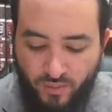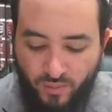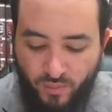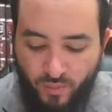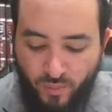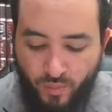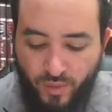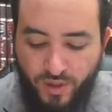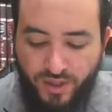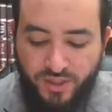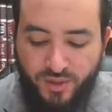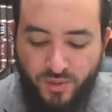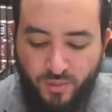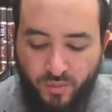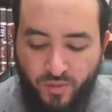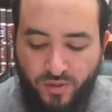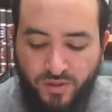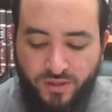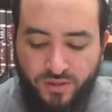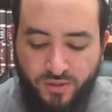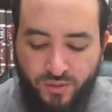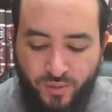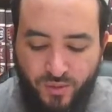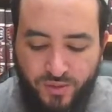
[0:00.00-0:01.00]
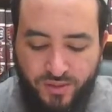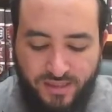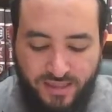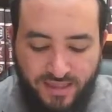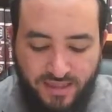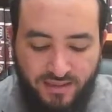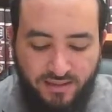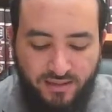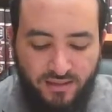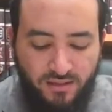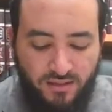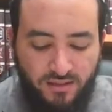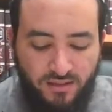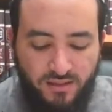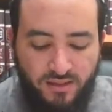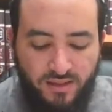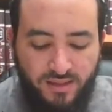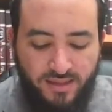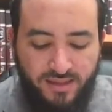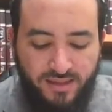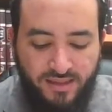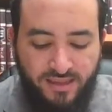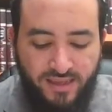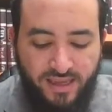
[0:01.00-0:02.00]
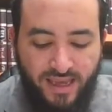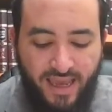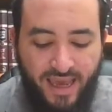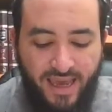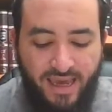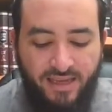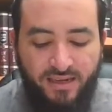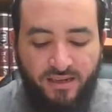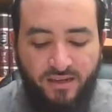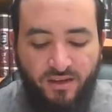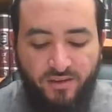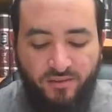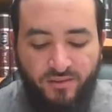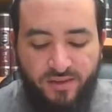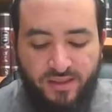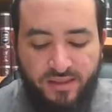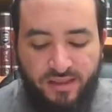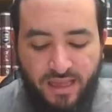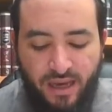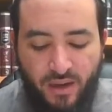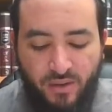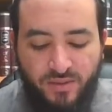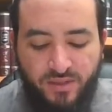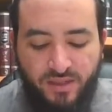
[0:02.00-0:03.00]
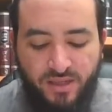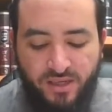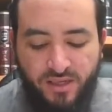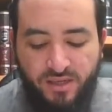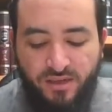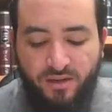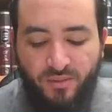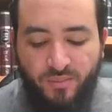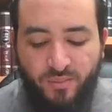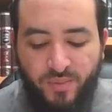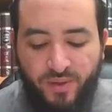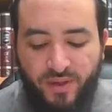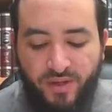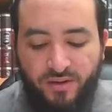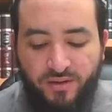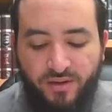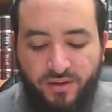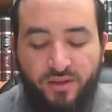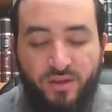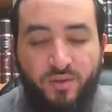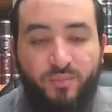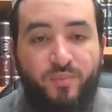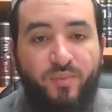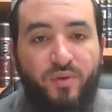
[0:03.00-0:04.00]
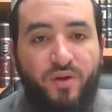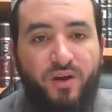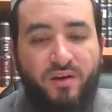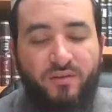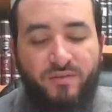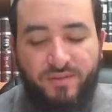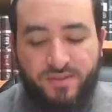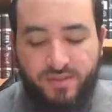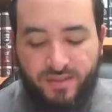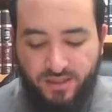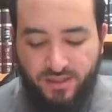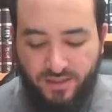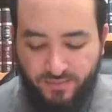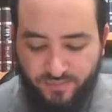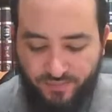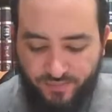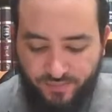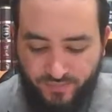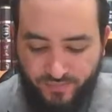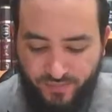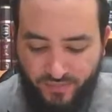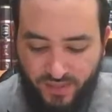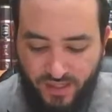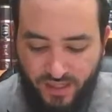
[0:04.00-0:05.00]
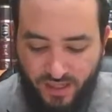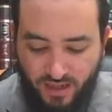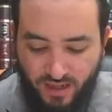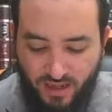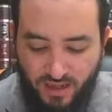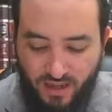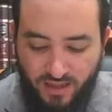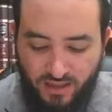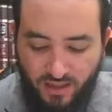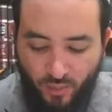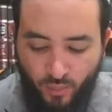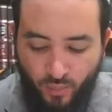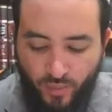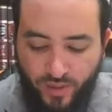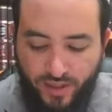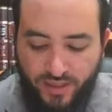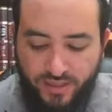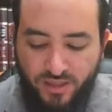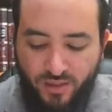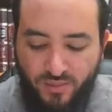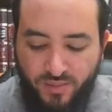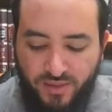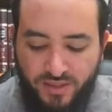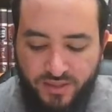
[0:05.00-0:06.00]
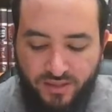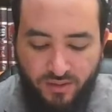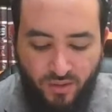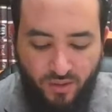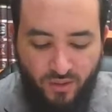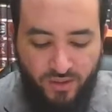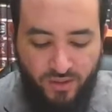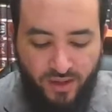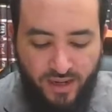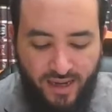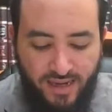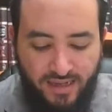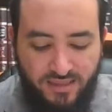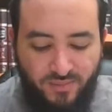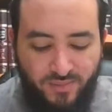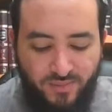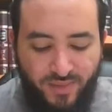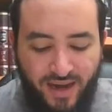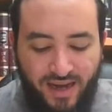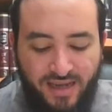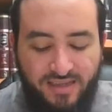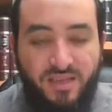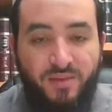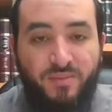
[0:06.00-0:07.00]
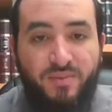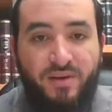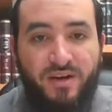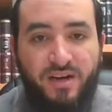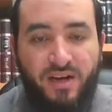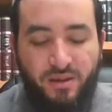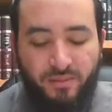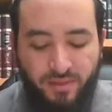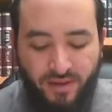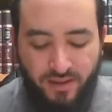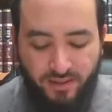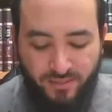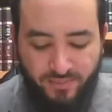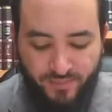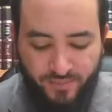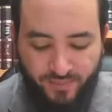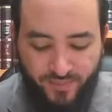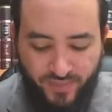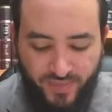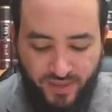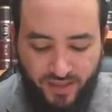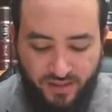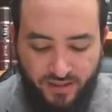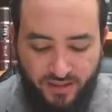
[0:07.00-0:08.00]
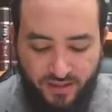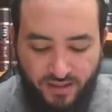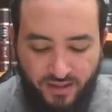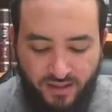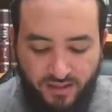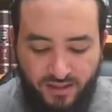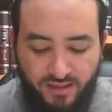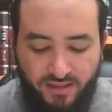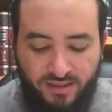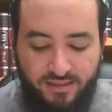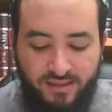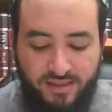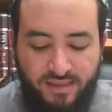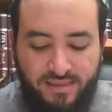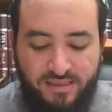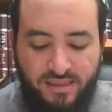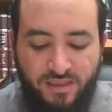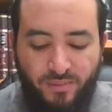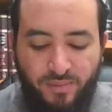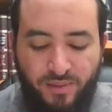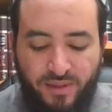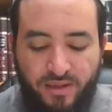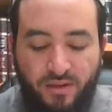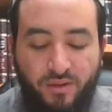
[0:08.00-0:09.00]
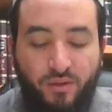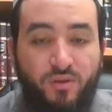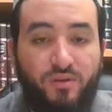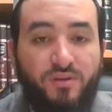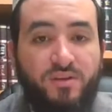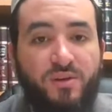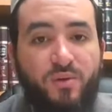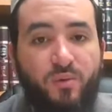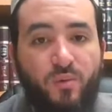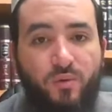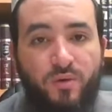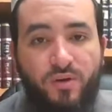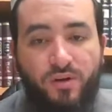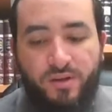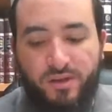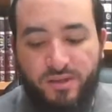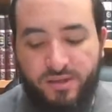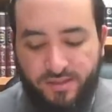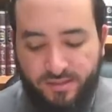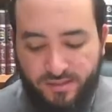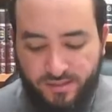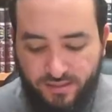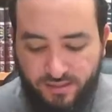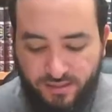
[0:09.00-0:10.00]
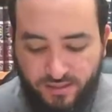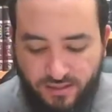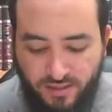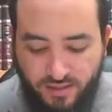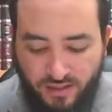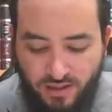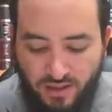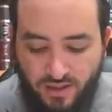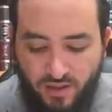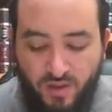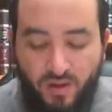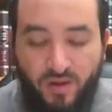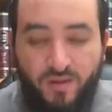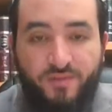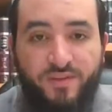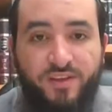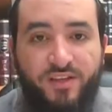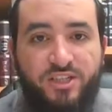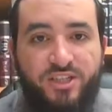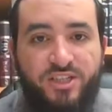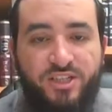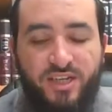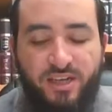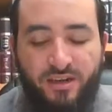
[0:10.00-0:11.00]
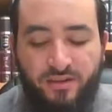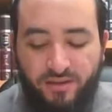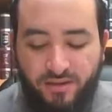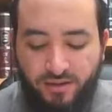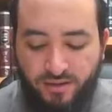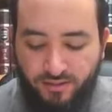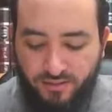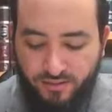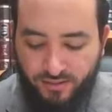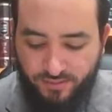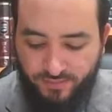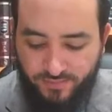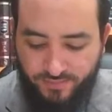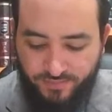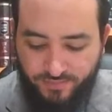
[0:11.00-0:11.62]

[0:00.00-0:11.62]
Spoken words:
which was to signal the end of a 1,000-year period of prophecy. The wisdom is known as Ma'aseh Merkabah, the discipline or the workings of the chariot.